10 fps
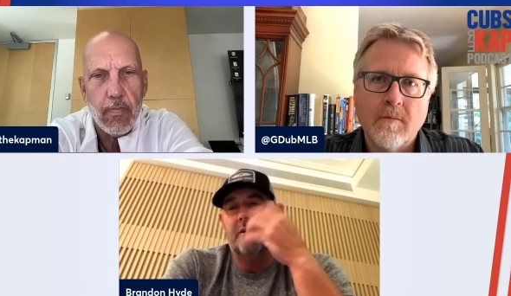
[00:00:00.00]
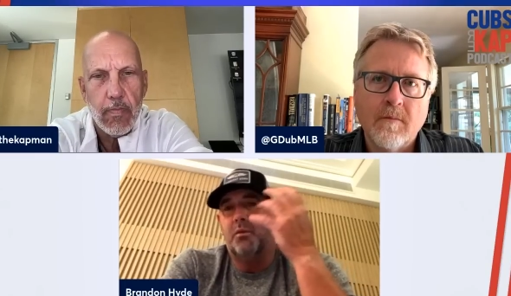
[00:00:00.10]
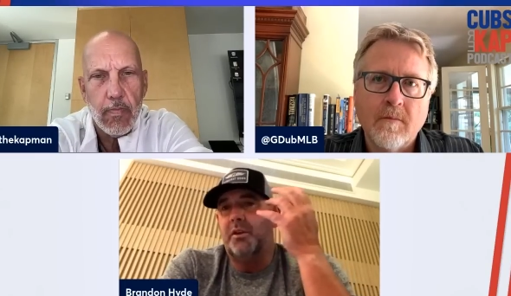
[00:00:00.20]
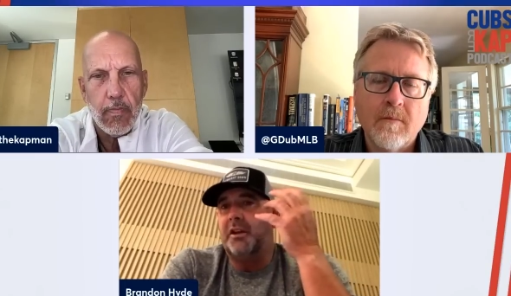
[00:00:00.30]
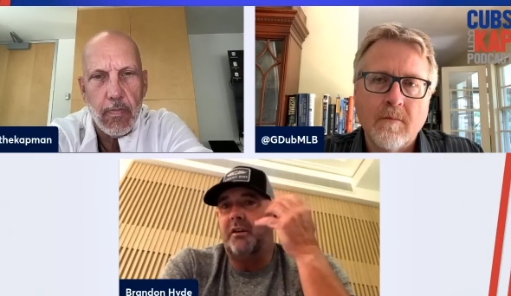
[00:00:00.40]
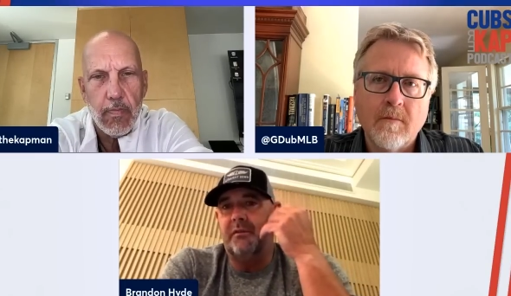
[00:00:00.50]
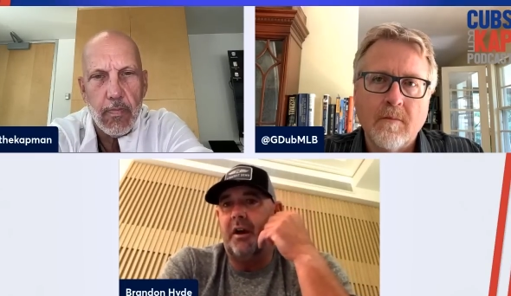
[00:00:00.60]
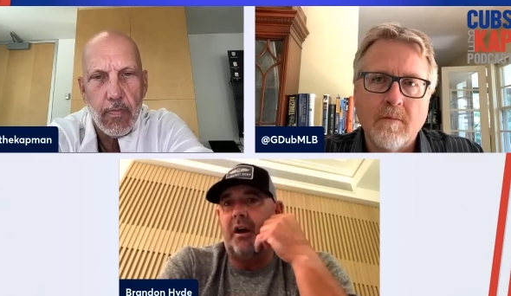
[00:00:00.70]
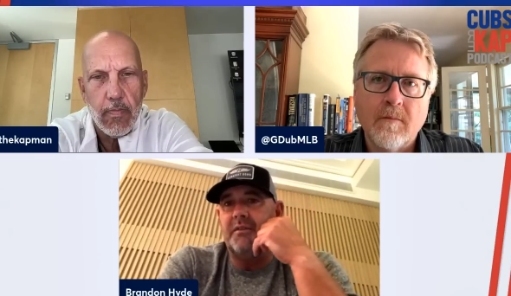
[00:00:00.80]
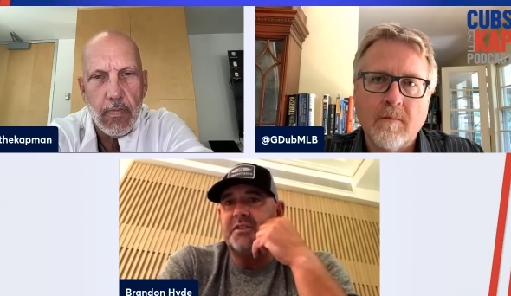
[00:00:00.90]
Speaker 1: really
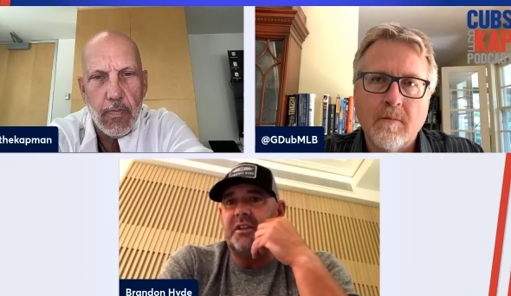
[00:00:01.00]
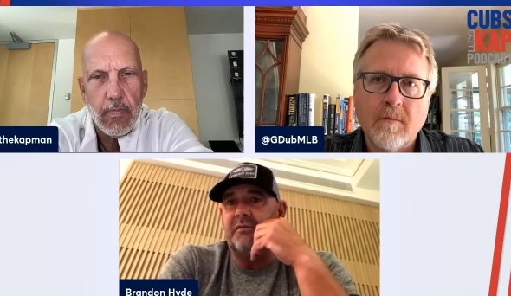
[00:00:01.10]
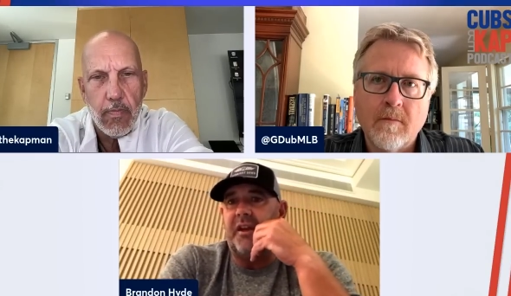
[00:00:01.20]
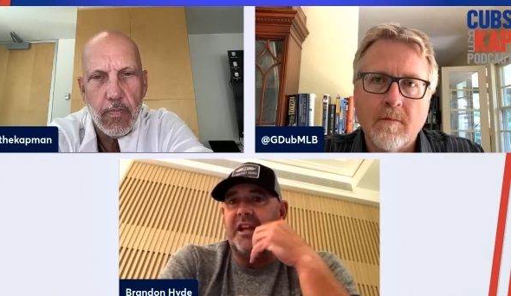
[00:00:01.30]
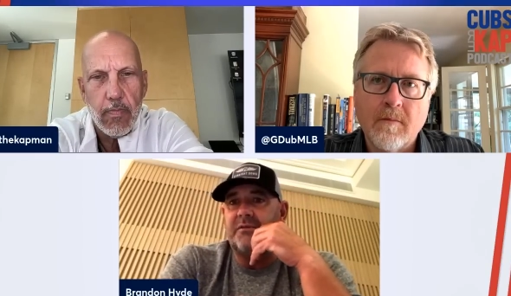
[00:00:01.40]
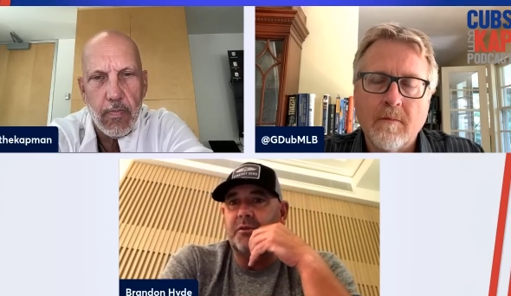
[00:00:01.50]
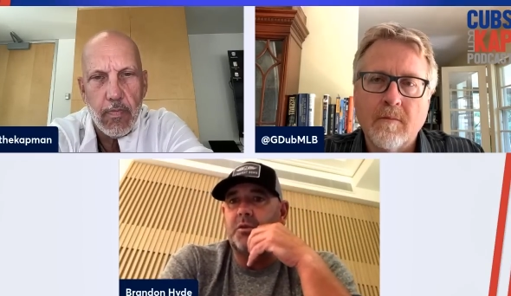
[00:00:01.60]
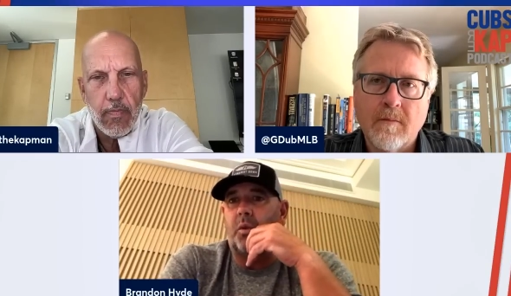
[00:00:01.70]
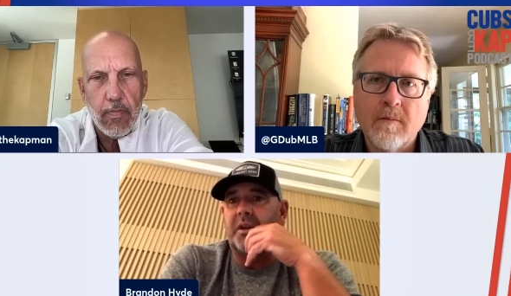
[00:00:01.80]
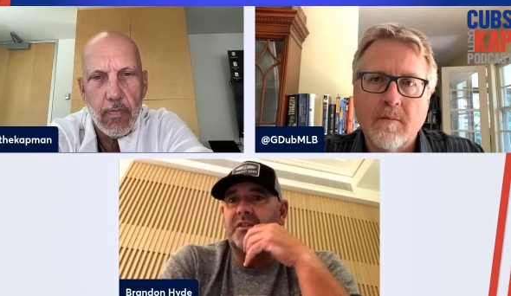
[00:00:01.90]
obviously advanced for
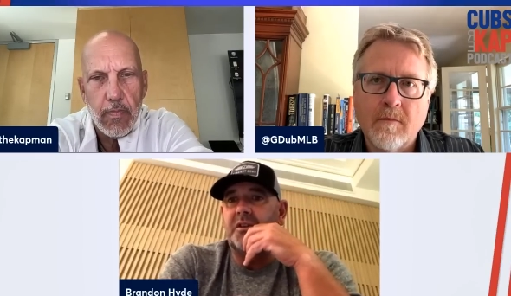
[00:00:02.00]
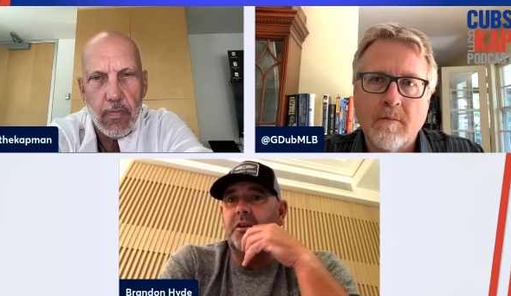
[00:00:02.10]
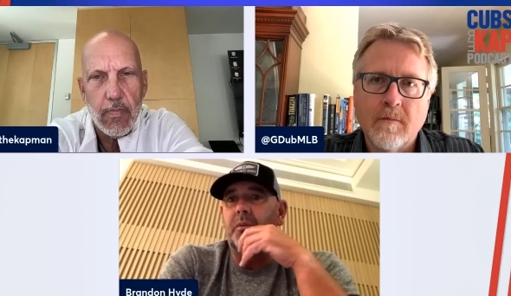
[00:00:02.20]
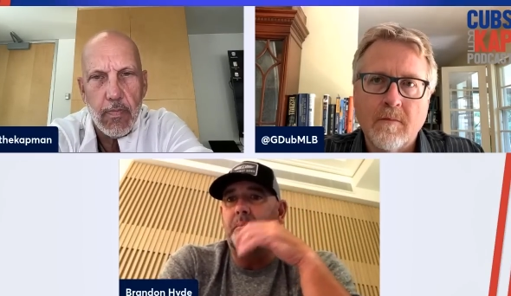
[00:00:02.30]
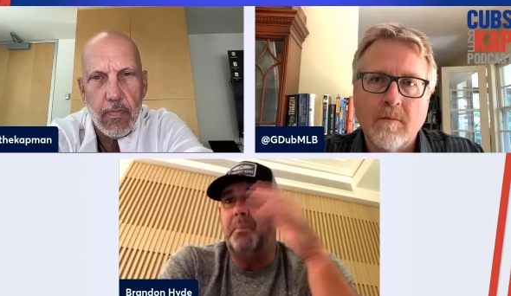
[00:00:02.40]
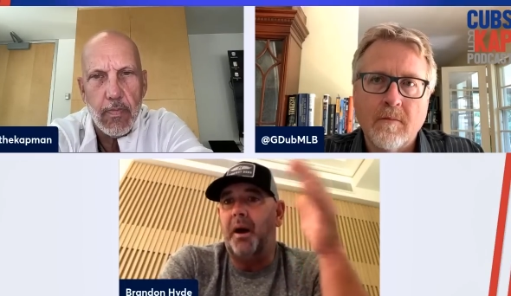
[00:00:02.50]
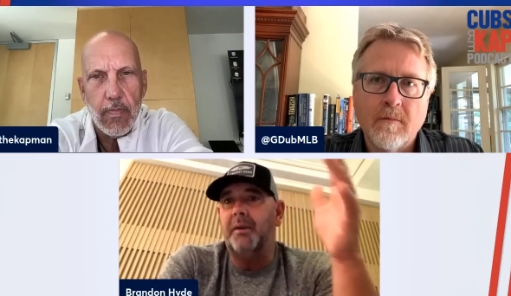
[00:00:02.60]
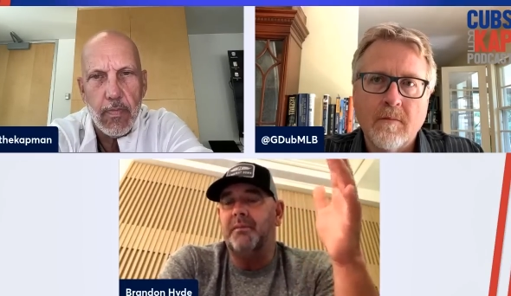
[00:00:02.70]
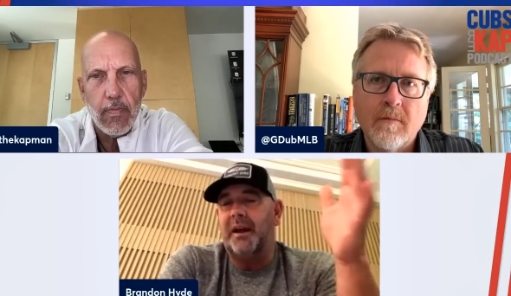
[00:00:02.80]
22. But